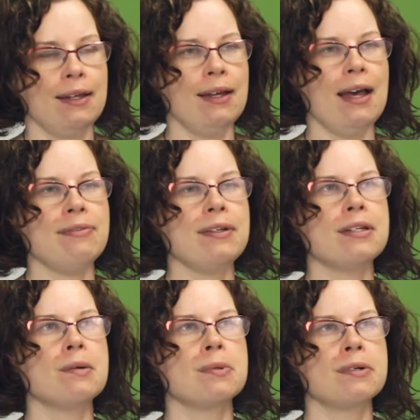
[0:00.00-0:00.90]
Having a
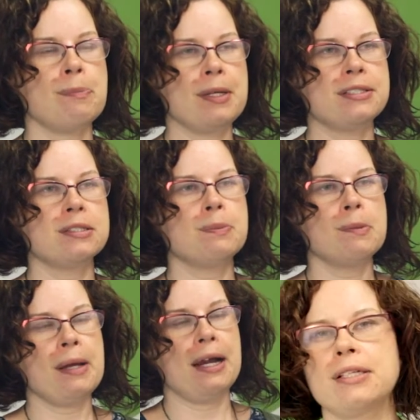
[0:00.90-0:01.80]
number of pieces
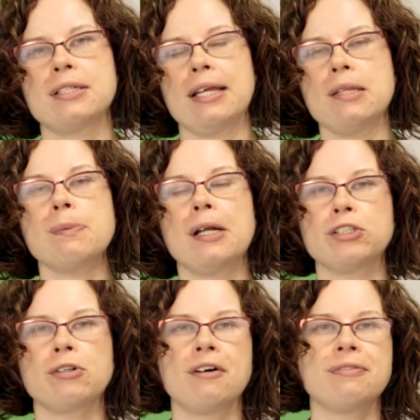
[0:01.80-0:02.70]
prepared can take the
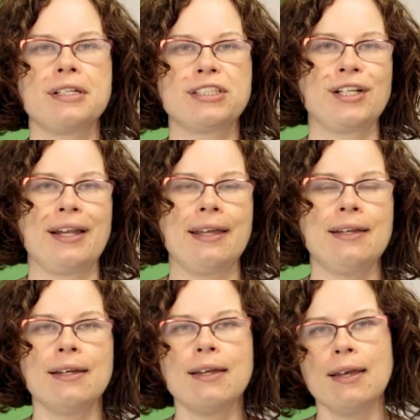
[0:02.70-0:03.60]
pressure off initially,
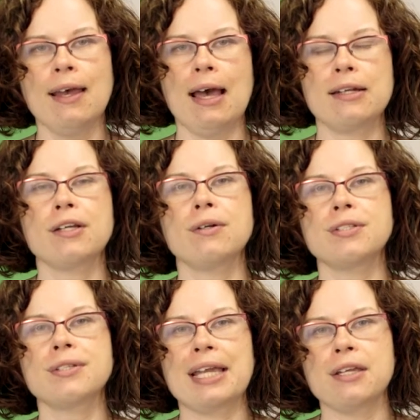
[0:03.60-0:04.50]
and it can
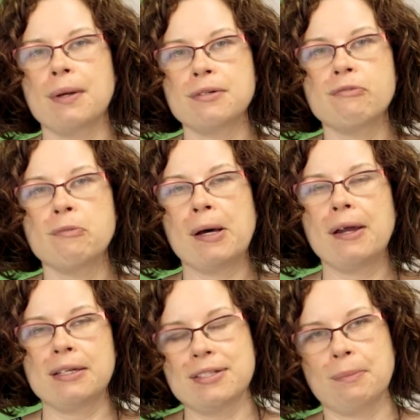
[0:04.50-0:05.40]
also get you out of a
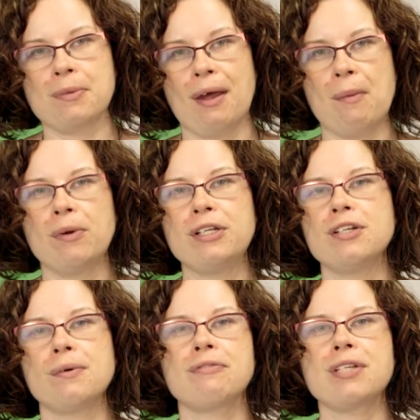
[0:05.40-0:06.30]
bind sometime when you
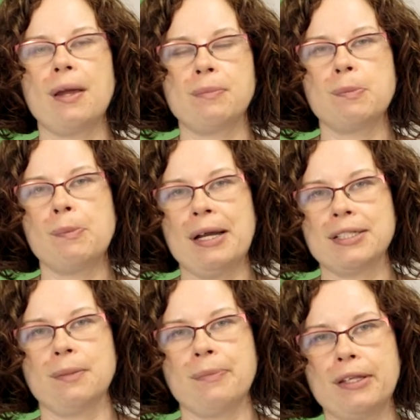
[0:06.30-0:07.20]
don't have time to prepare
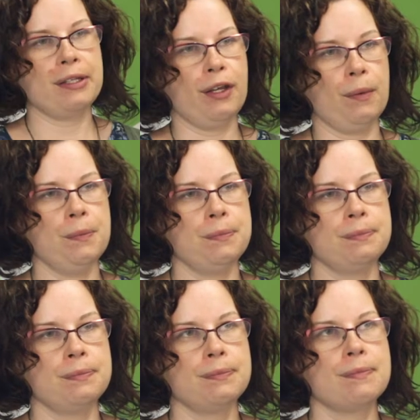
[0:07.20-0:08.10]
something new.
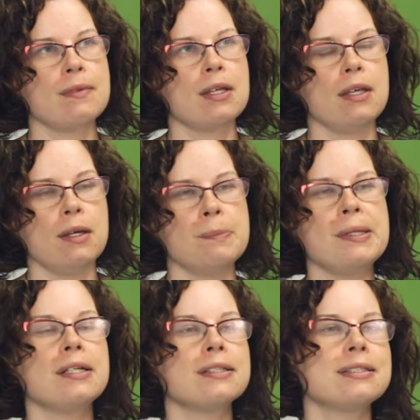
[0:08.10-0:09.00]
Be
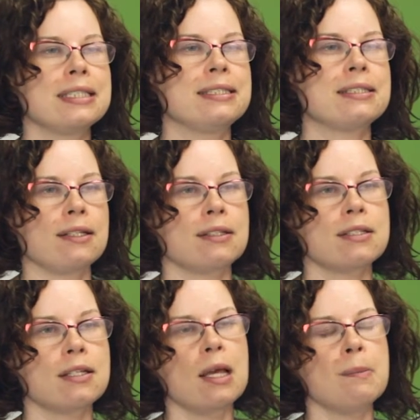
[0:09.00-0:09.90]
consistent.
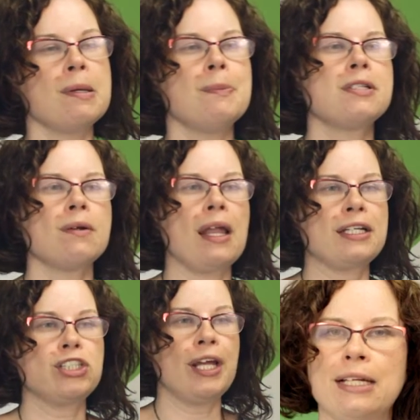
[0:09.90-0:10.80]
People don't like
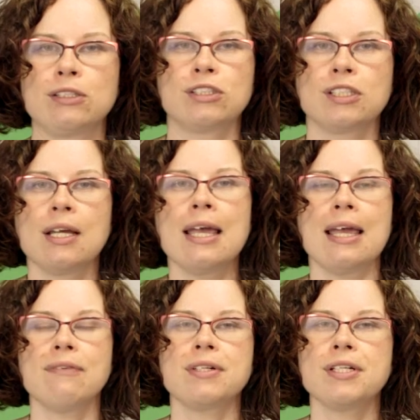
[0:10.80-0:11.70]
change.
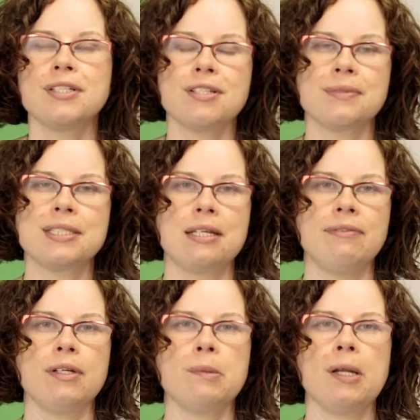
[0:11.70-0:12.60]
If they're used to
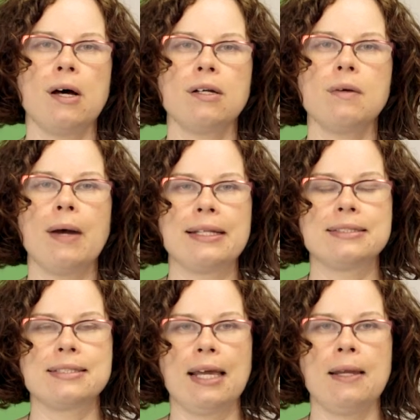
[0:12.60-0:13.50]
receiving your blog on a
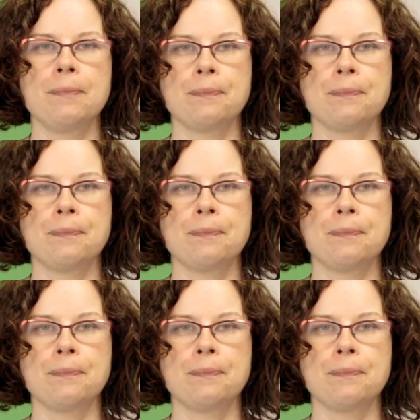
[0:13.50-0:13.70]
Wednesday,